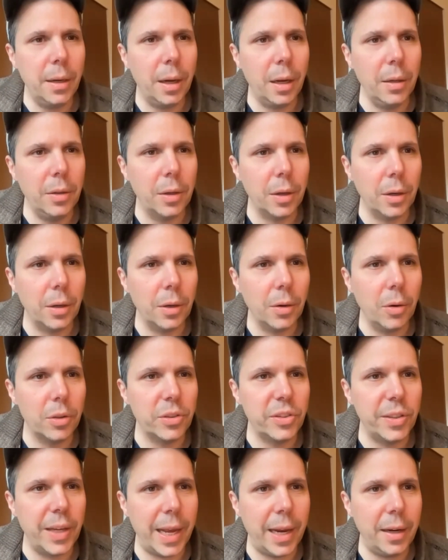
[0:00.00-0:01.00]
under or
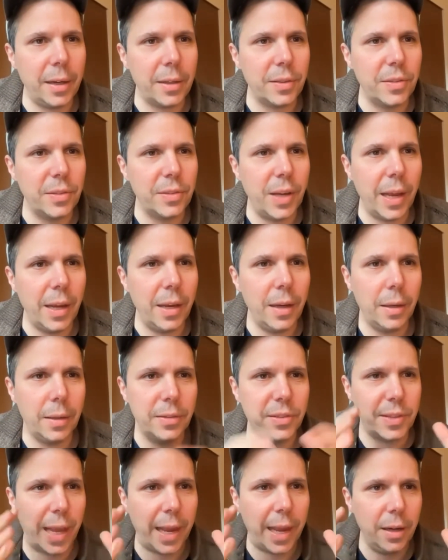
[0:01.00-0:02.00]
static
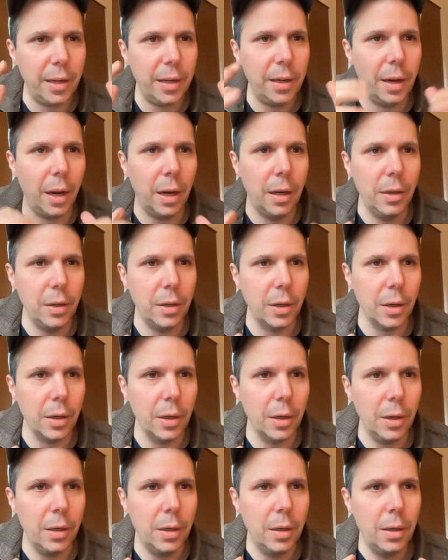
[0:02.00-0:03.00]
standing
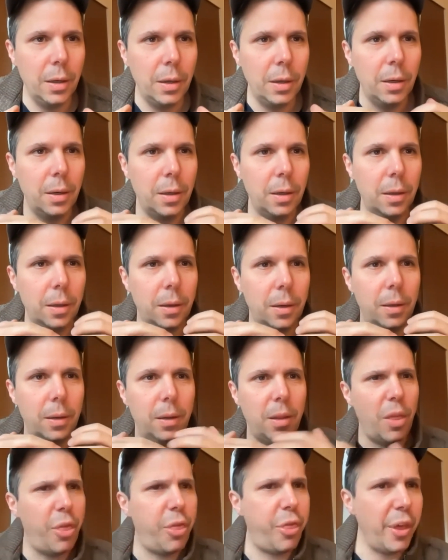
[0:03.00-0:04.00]
under
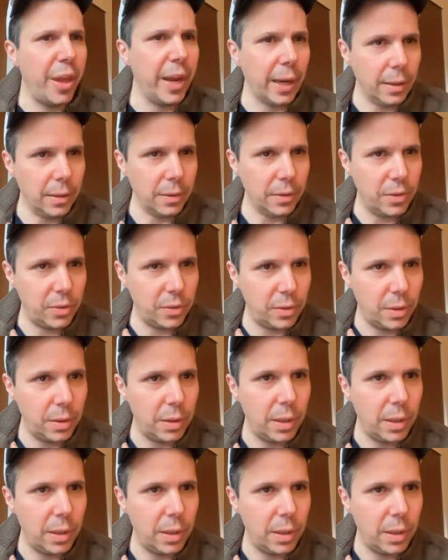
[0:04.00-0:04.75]
things.